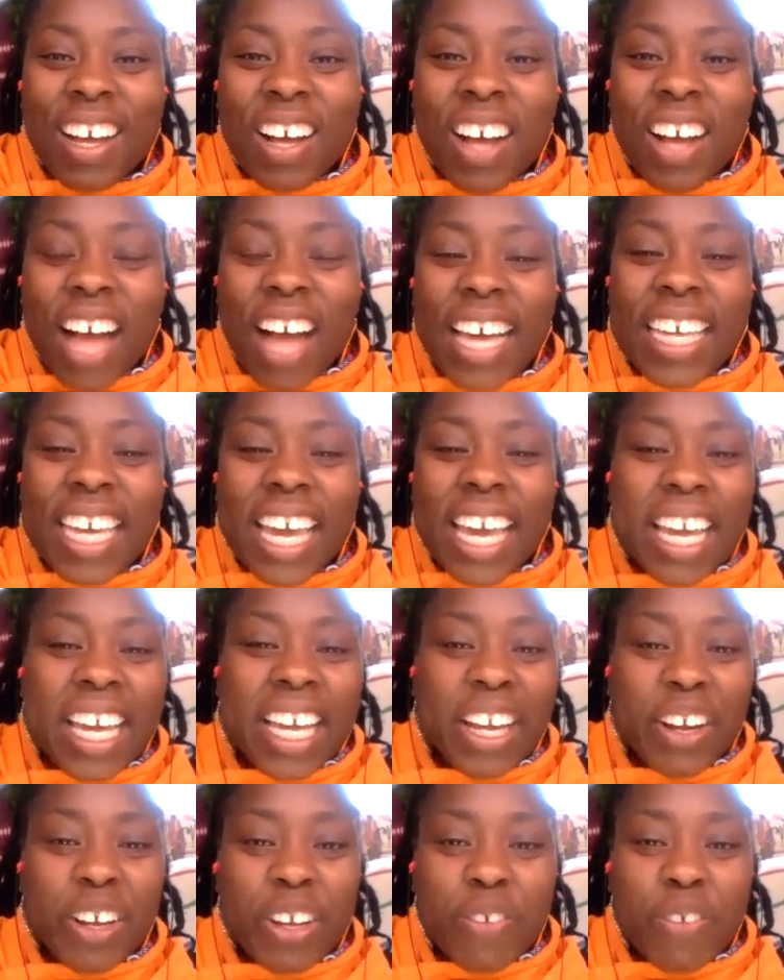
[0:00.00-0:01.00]
I can't
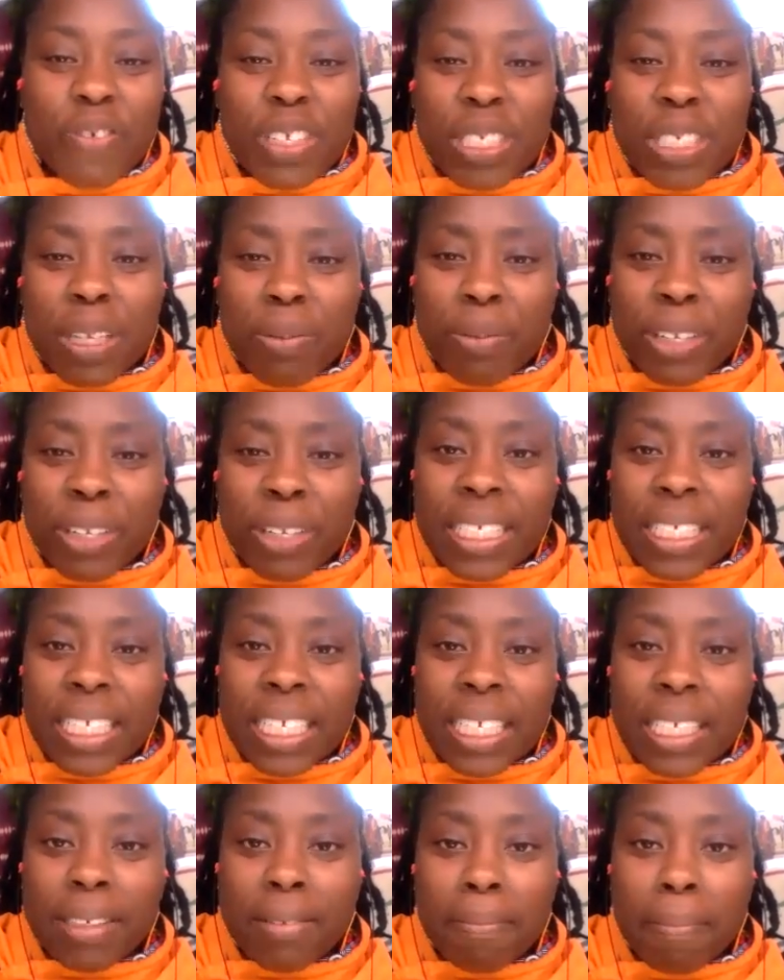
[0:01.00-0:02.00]
hear you for some
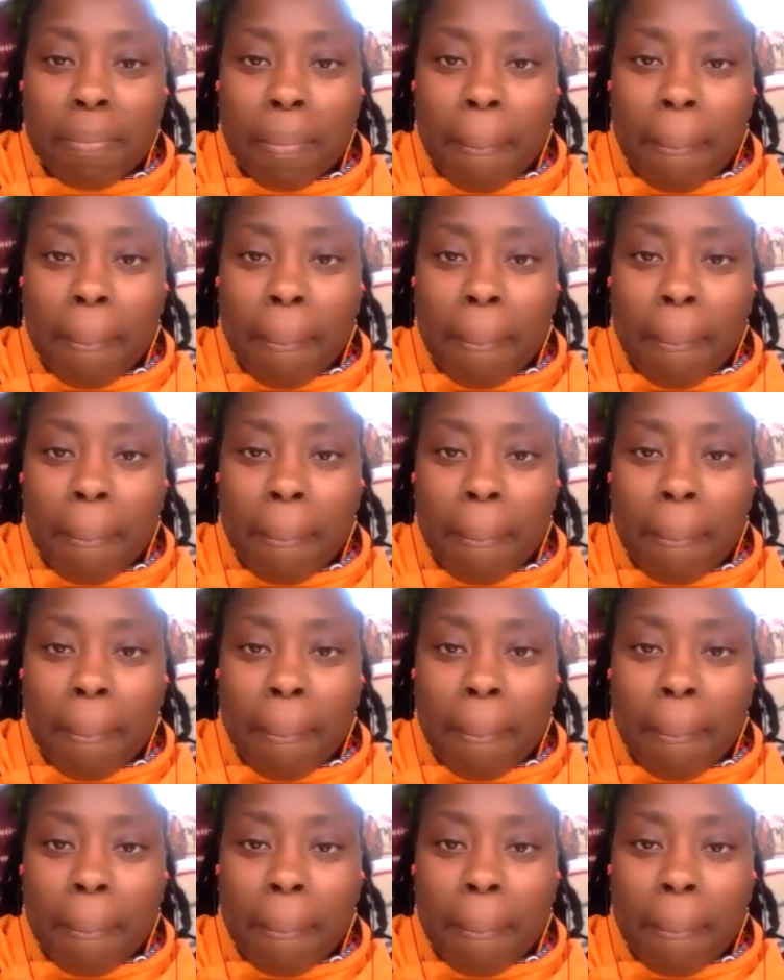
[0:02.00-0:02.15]
reason.